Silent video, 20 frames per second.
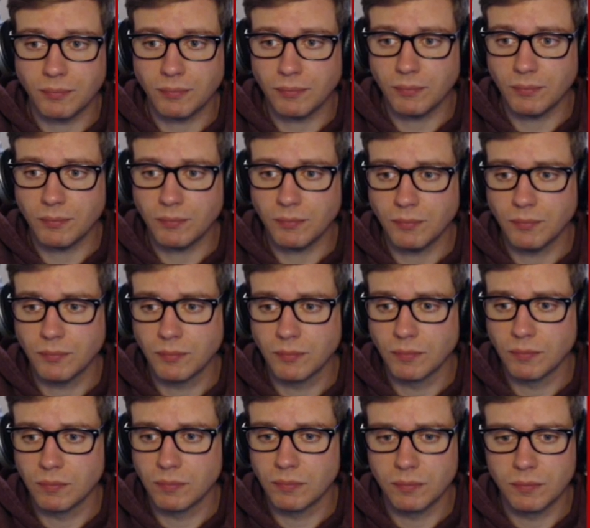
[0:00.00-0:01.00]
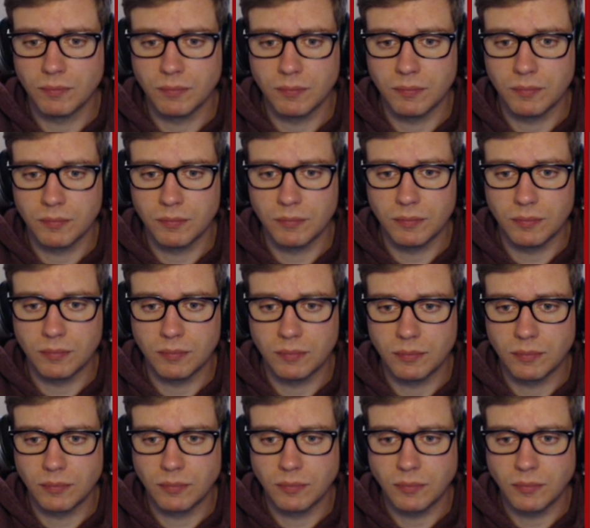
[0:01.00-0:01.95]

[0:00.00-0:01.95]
Nothing is said.